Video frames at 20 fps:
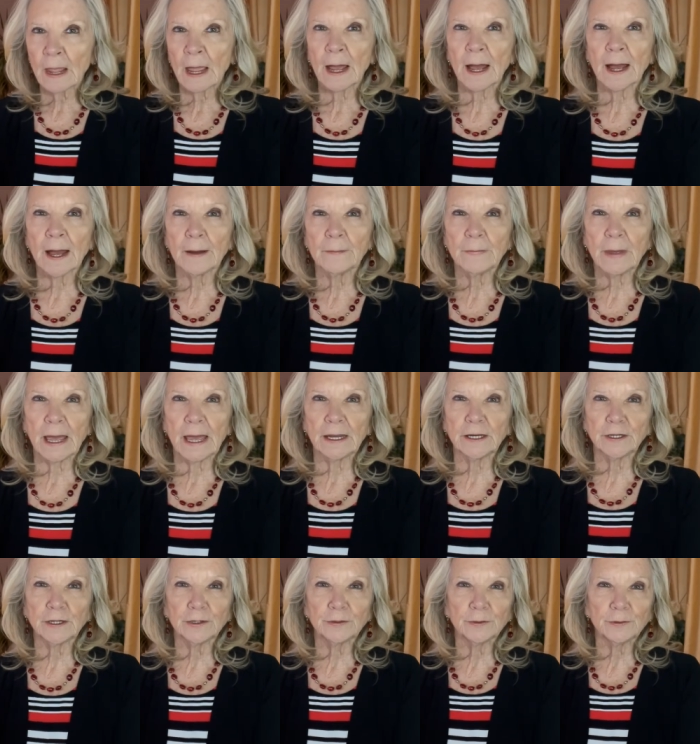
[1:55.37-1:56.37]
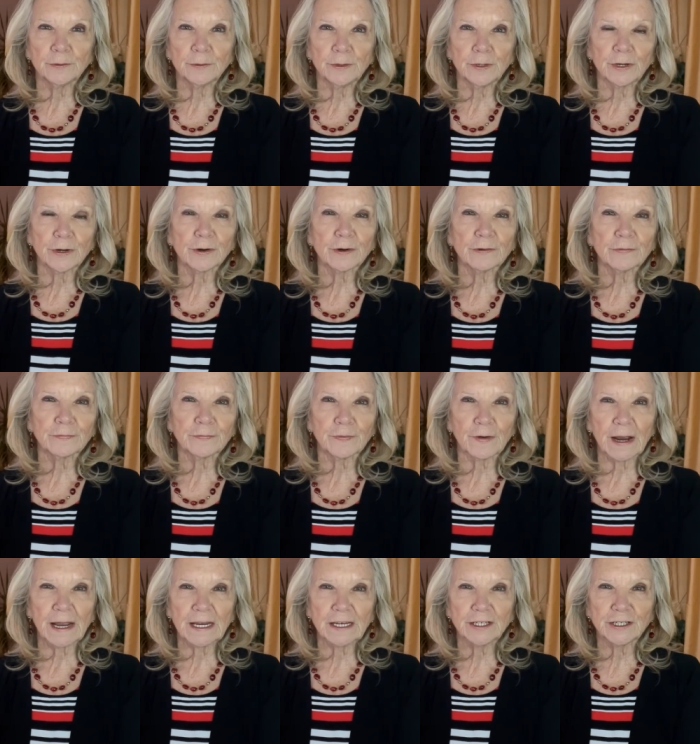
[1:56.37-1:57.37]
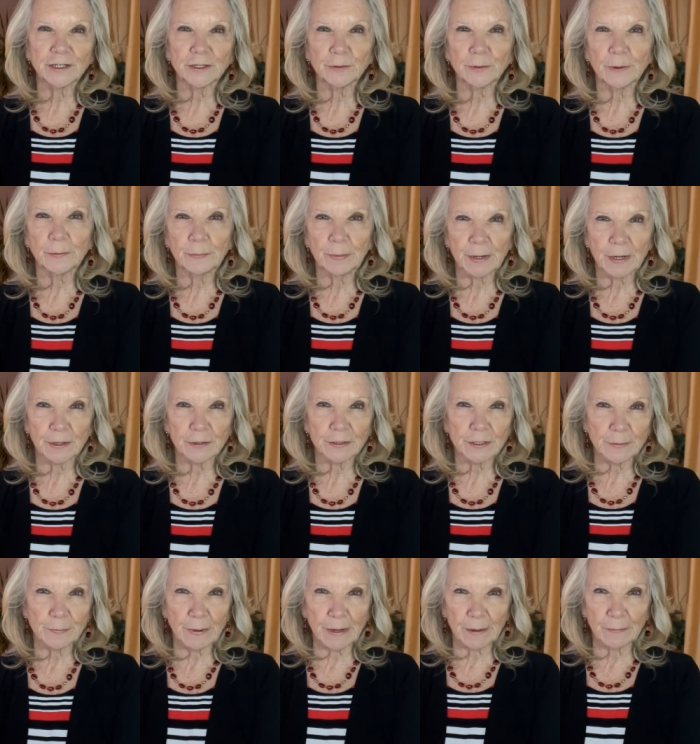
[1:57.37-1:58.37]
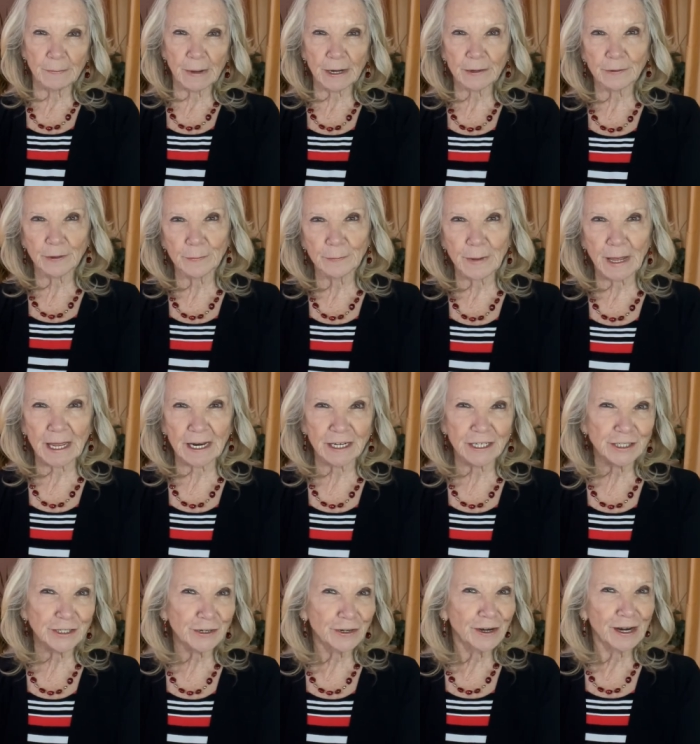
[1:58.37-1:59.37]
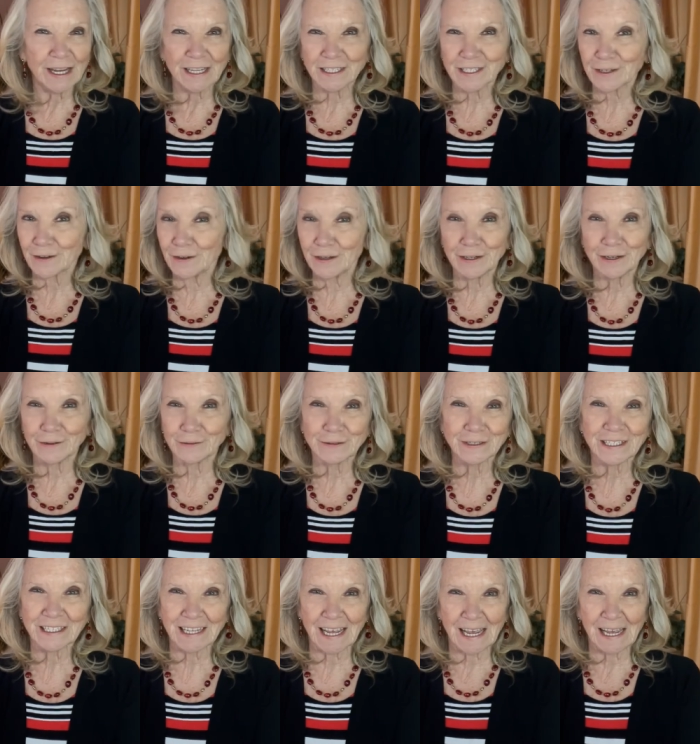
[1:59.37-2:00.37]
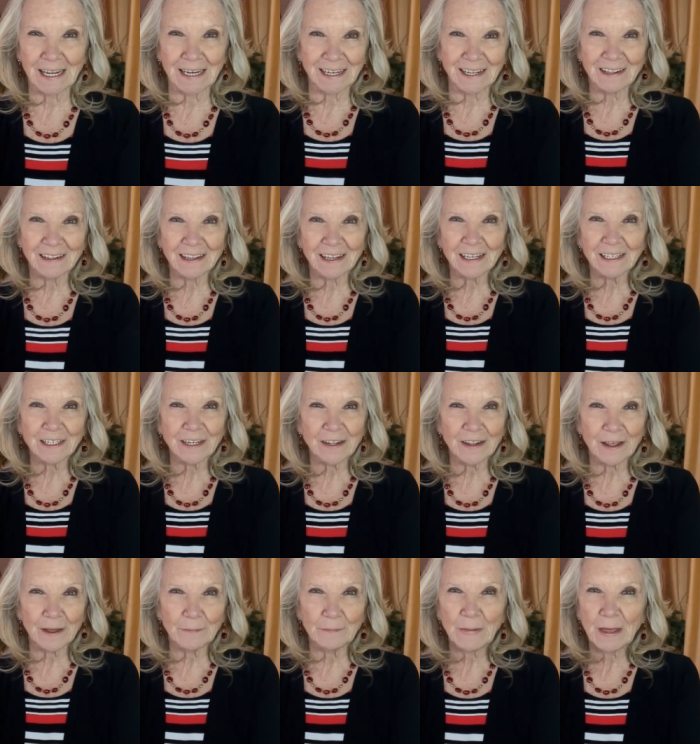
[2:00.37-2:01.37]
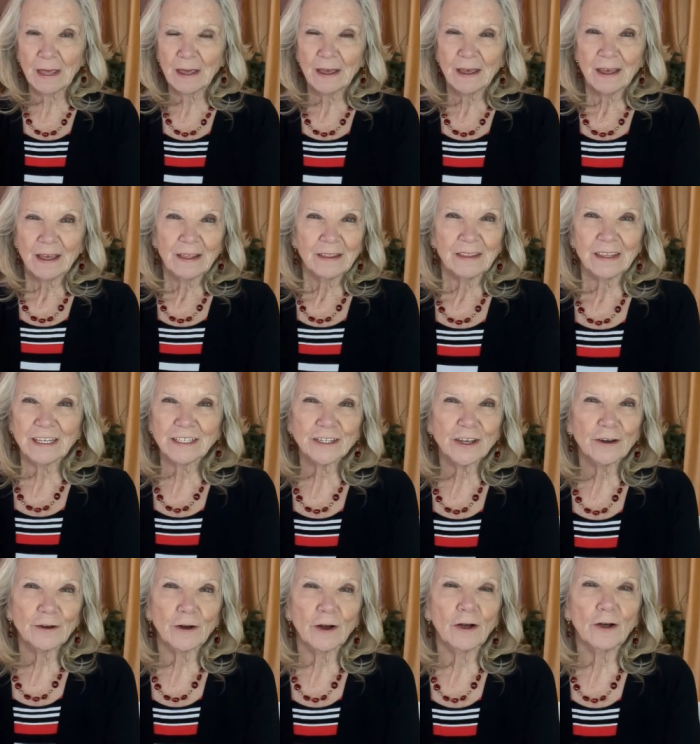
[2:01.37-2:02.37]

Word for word: um, and you you're afraid to appear to be a micromanager and so you don't say anything to them these are